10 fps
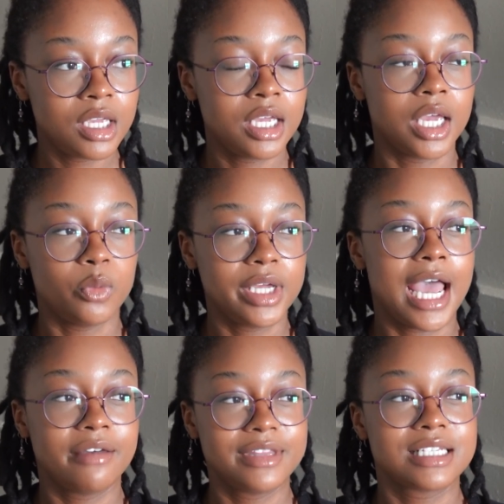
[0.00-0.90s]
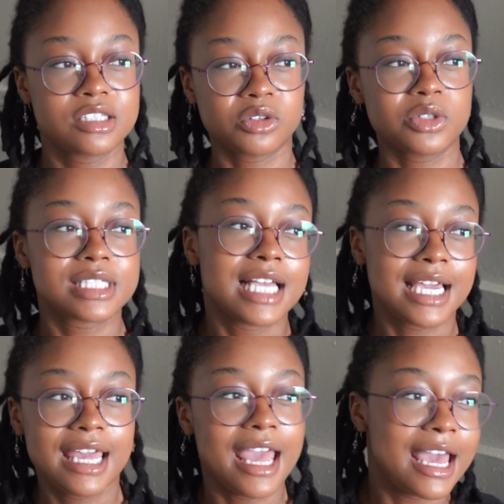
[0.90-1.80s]
and we have this little
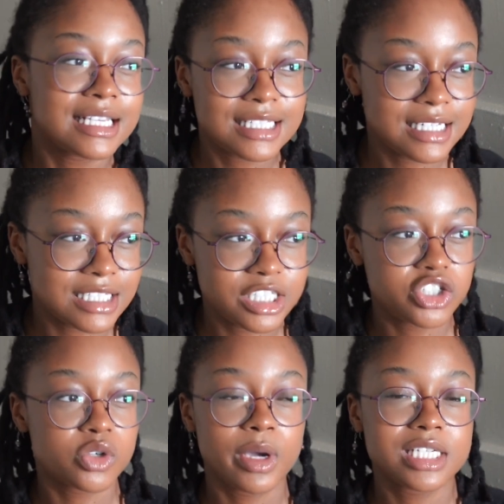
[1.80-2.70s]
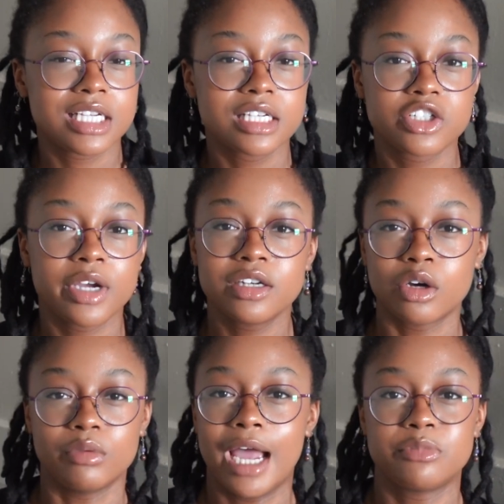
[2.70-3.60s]
second Exodus situation, because there ain't
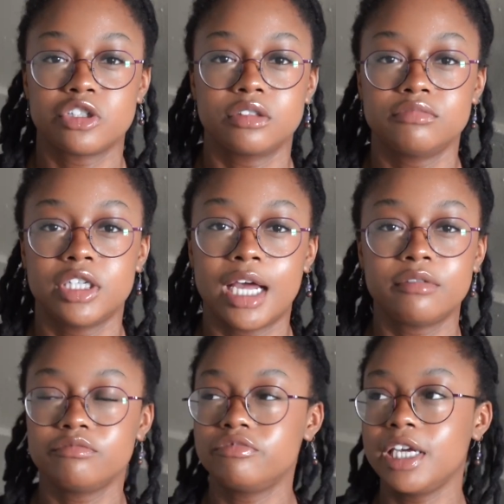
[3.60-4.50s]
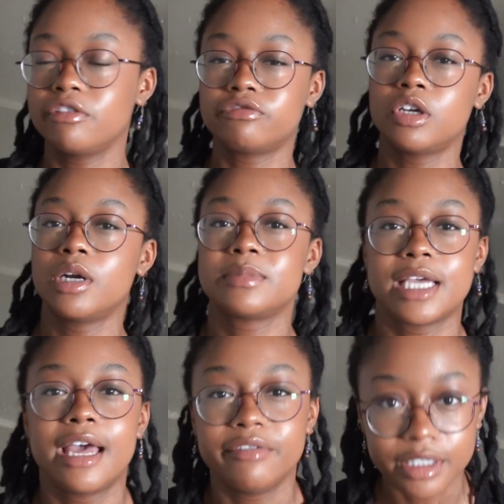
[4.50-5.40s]
no rapture. You're not getting flown up to
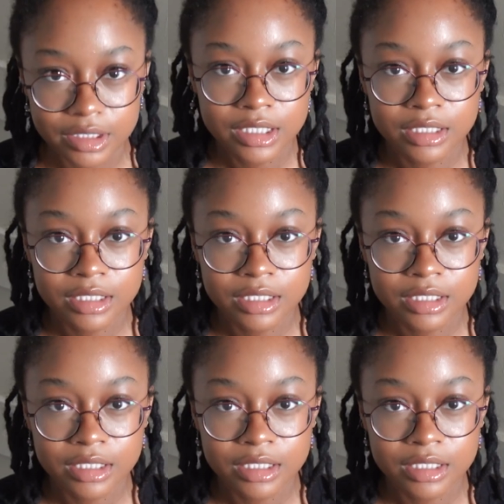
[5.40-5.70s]
heaven.